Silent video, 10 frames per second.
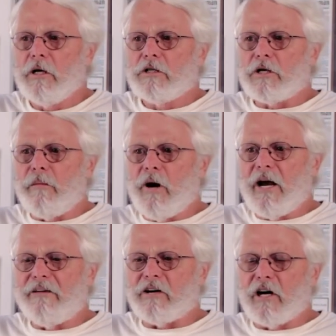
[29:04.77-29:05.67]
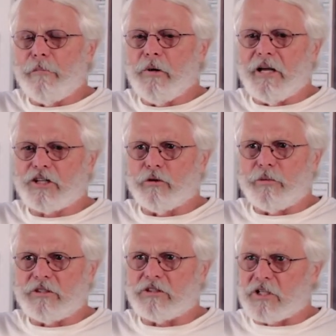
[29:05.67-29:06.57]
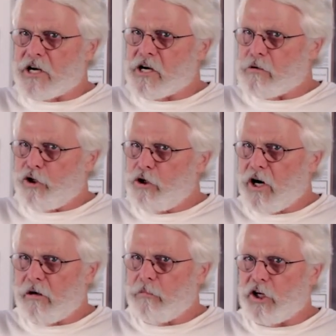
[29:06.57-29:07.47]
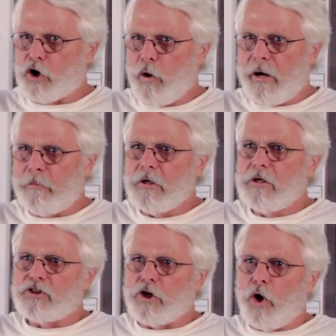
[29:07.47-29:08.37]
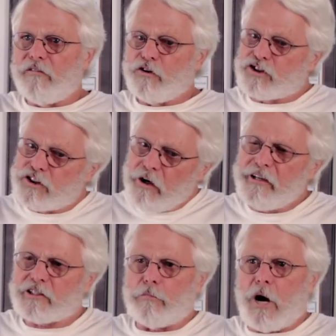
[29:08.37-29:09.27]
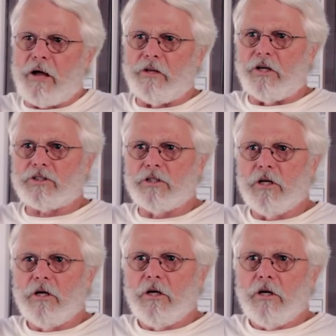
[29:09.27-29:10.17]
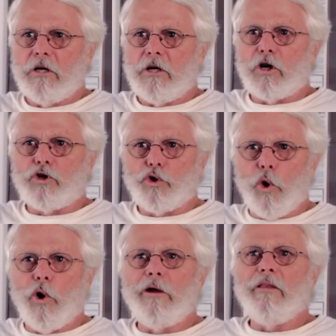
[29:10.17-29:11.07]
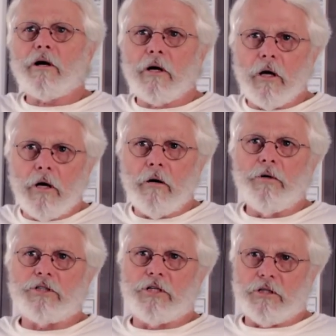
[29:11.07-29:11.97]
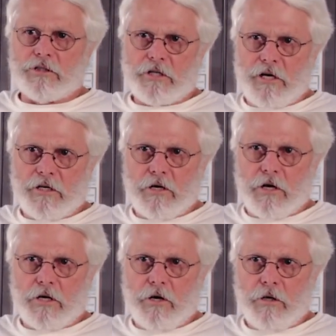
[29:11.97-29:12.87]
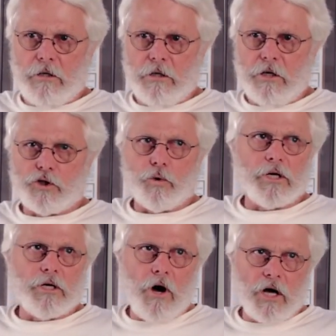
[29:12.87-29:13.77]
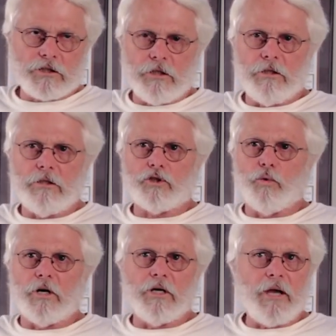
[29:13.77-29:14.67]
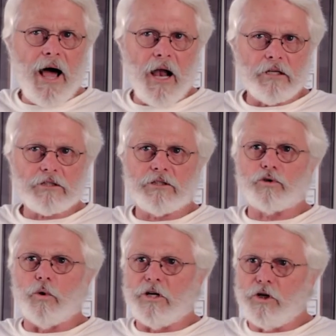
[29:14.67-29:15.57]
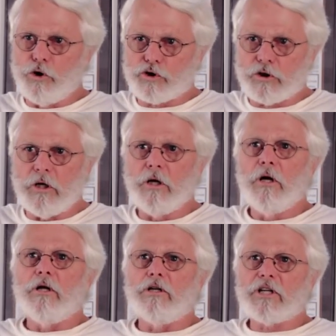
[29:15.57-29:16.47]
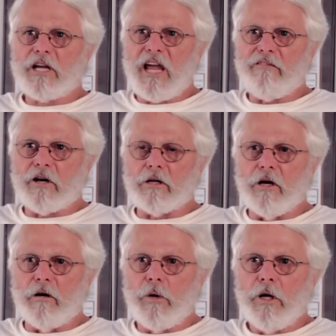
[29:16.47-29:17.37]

So I might have a couple of extra pieces of gear, but you got to be equipped. So if you're serious about this, join the club that's here in San Antonio. And there's one in Austin, there's one in Dallas, there's one in Houston, there's a caving club.